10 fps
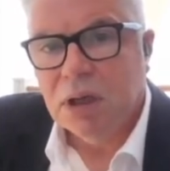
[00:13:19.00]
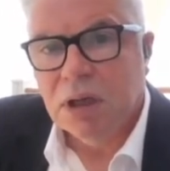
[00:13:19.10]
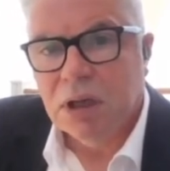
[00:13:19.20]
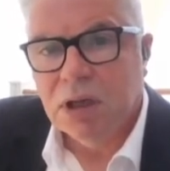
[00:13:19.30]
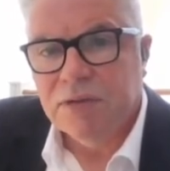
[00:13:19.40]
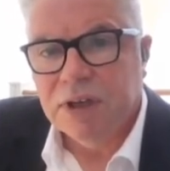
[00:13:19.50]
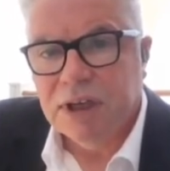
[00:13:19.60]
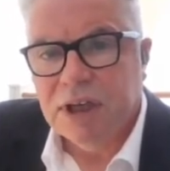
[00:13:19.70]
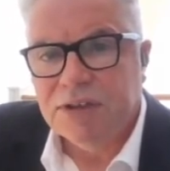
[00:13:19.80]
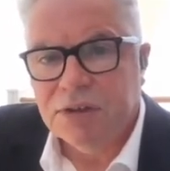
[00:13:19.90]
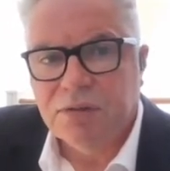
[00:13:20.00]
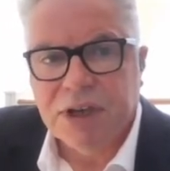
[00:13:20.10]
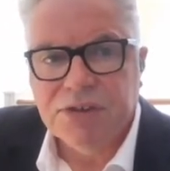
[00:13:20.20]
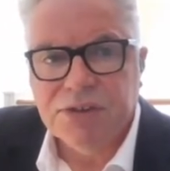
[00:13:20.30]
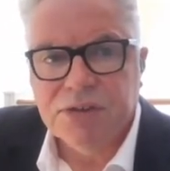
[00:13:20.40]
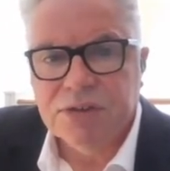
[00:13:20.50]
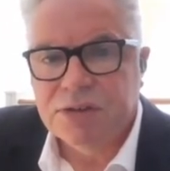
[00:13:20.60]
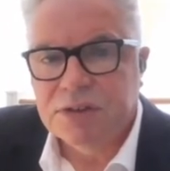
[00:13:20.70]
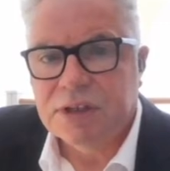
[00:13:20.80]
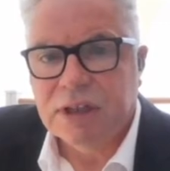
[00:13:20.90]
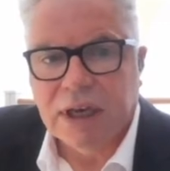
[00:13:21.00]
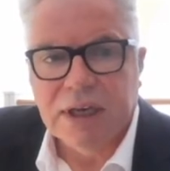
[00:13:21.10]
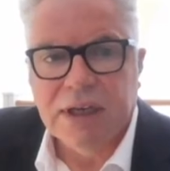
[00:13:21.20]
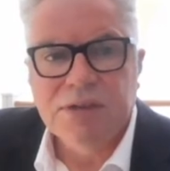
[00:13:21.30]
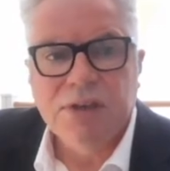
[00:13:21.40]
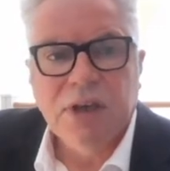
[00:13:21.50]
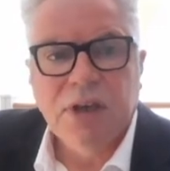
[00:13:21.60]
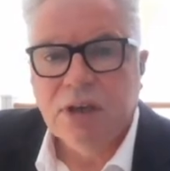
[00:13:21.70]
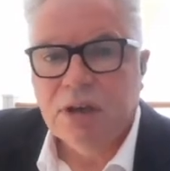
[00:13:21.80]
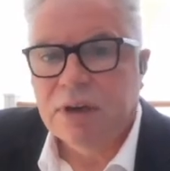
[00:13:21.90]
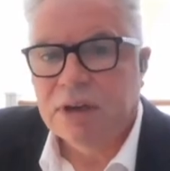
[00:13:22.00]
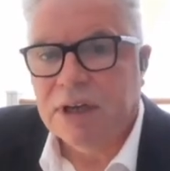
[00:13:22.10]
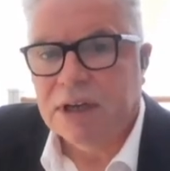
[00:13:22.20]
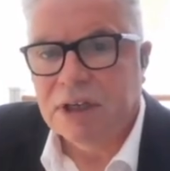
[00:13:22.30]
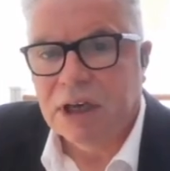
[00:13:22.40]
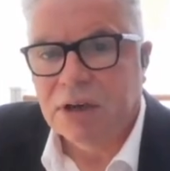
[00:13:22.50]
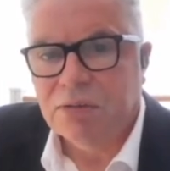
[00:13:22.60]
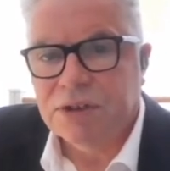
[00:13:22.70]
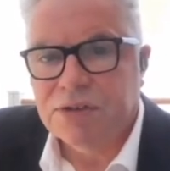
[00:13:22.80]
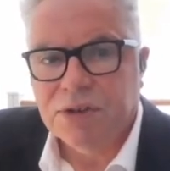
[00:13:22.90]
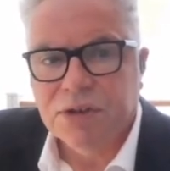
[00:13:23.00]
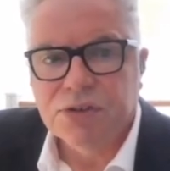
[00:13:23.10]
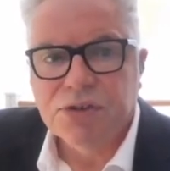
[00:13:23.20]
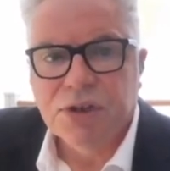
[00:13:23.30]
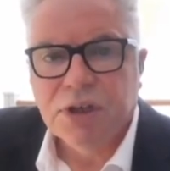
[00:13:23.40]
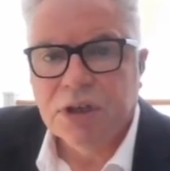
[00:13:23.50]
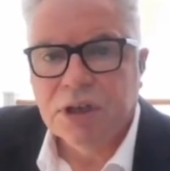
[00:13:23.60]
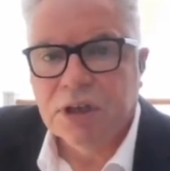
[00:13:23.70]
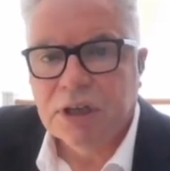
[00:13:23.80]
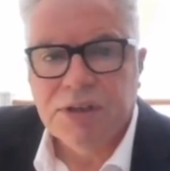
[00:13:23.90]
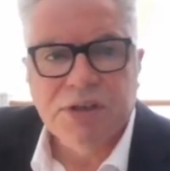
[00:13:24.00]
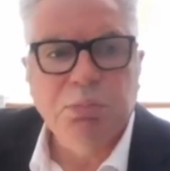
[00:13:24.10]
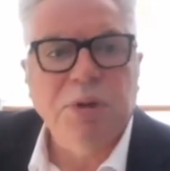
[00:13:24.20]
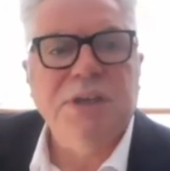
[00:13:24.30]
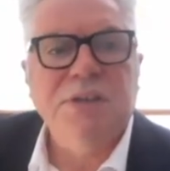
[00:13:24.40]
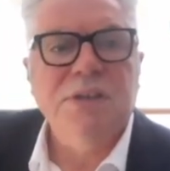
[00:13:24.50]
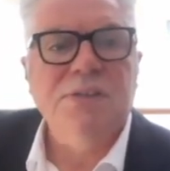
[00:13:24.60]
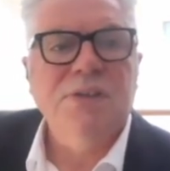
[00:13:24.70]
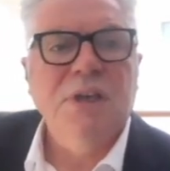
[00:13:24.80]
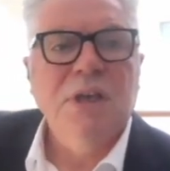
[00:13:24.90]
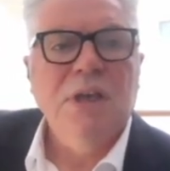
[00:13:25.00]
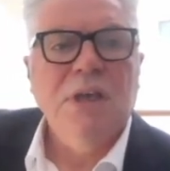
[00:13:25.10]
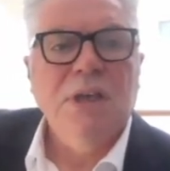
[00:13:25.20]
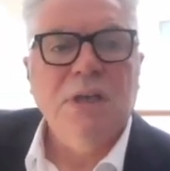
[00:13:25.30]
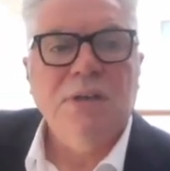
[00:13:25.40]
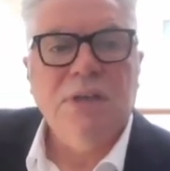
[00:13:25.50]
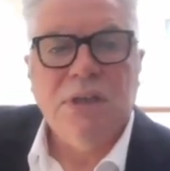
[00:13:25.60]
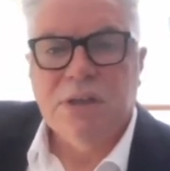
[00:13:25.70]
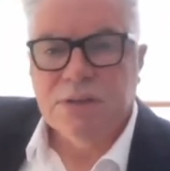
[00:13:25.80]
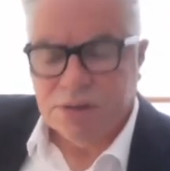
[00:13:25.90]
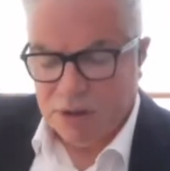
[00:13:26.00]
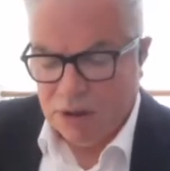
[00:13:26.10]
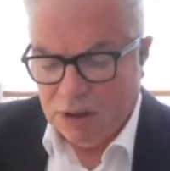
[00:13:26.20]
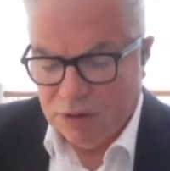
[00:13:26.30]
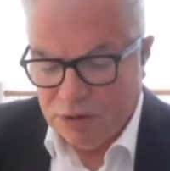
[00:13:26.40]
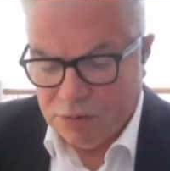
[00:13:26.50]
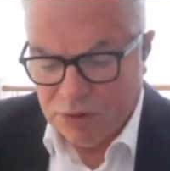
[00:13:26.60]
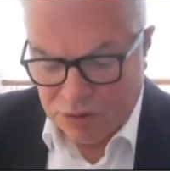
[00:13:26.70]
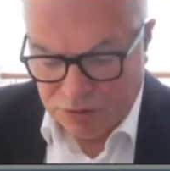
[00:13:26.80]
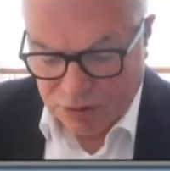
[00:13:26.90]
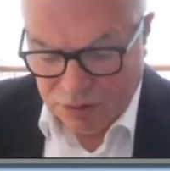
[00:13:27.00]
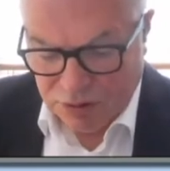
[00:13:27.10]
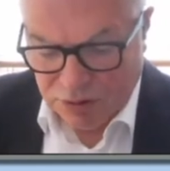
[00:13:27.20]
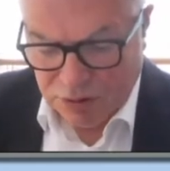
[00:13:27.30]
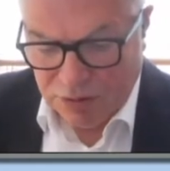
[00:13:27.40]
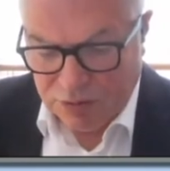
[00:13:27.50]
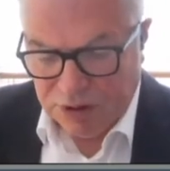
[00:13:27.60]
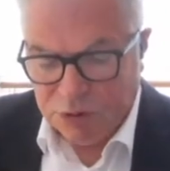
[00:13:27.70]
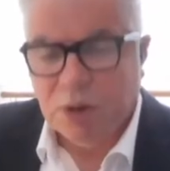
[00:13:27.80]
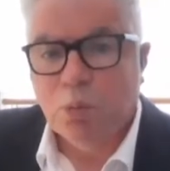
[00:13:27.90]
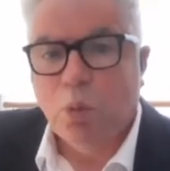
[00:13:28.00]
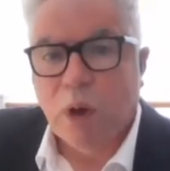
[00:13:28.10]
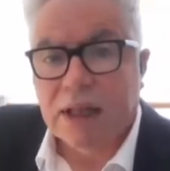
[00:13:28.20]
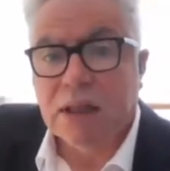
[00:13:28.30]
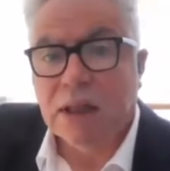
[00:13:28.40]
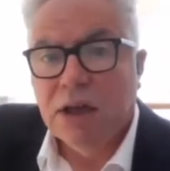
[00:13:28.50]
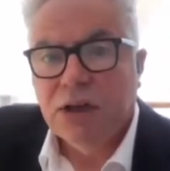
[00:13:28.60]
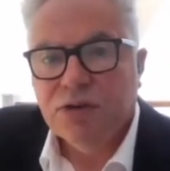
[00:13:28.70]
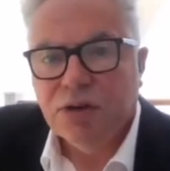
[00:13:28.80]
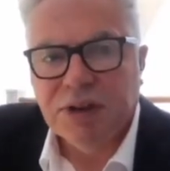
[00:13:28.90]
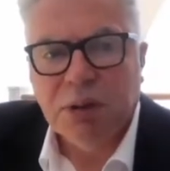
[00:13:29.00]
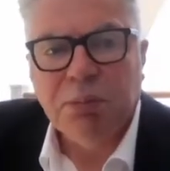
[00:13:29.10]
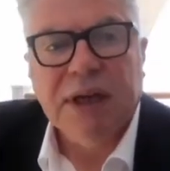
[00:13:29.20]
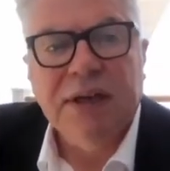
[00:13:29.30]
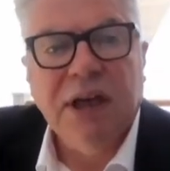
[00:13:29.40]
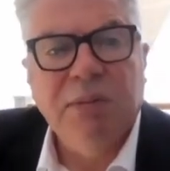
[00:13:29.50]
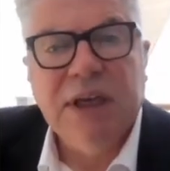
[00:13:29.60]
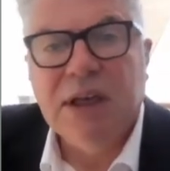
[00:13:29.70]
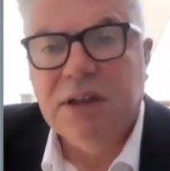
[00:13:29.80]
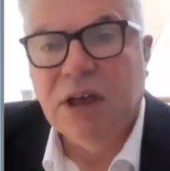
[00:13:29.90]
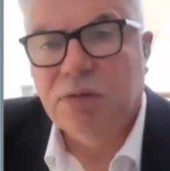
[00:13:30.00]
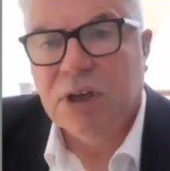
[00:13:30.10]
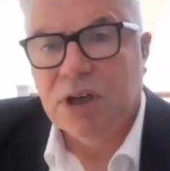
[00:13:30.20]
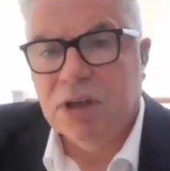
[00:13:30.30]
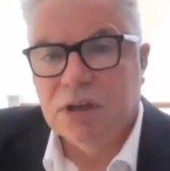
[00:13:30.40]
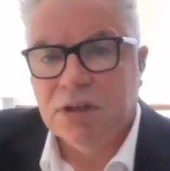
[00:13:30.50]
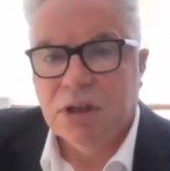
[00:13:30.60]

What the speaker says: over iterations and delays around getting our research into practice. And I think there's things went well during the pandemic in that regard,